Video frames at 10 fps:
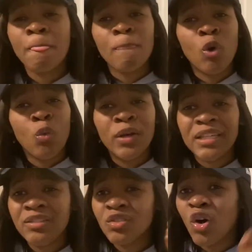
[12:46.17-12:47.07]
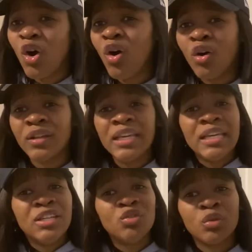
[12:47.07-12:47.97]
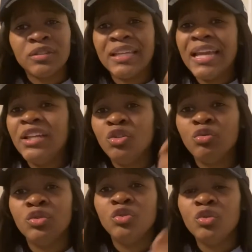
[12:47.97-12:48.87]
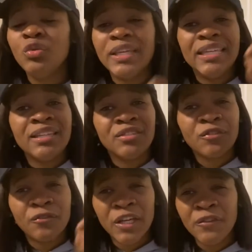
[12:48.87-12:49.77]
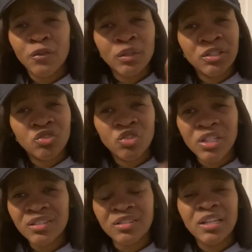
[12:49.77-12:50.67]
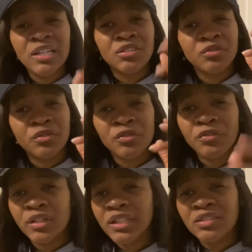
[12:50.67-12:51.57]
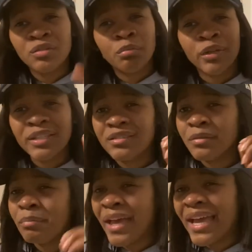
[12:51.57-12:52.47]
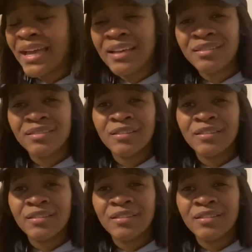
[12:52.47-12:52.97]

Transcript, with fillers: on what he's called, he's ordained you to do, he is faithful and just to fulfill it, to bring it to pass,